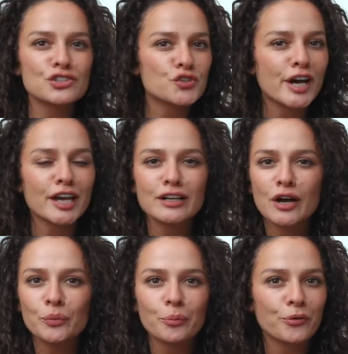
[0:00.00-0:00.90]
trying
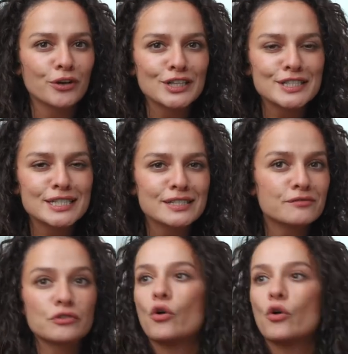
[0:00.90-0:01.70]
out prints